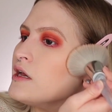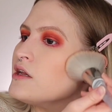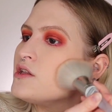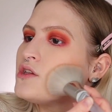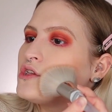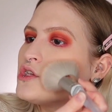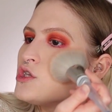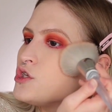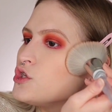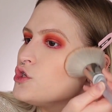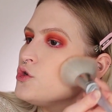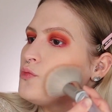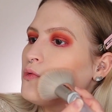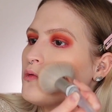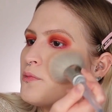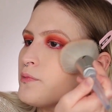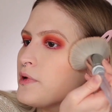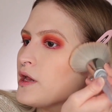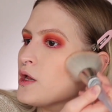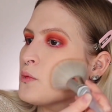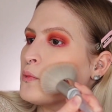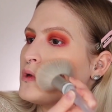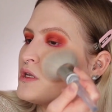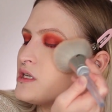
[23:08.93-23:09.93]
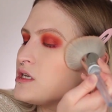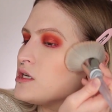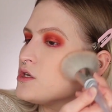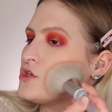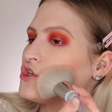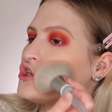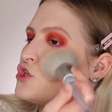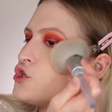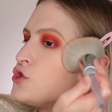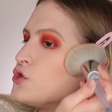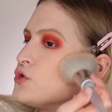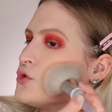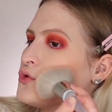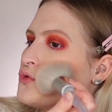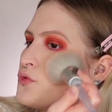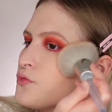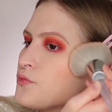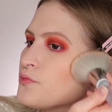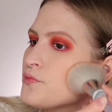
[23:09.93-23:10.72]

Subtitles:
super pigmented too.